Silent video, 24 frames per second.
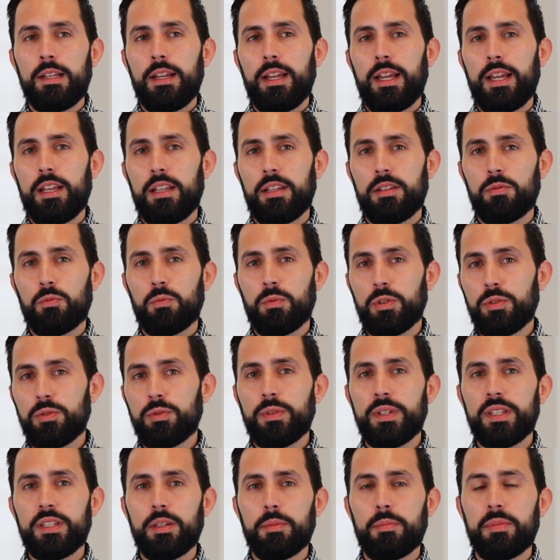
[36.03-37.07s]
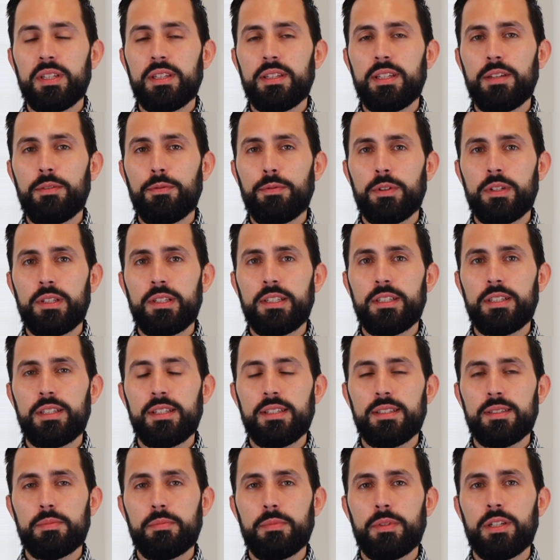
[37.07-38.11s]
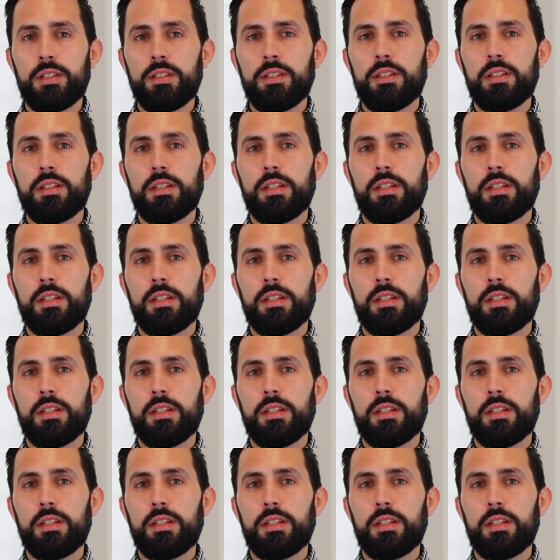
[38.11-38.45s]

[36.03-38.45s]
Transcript: And we'll do it a bit differently this month.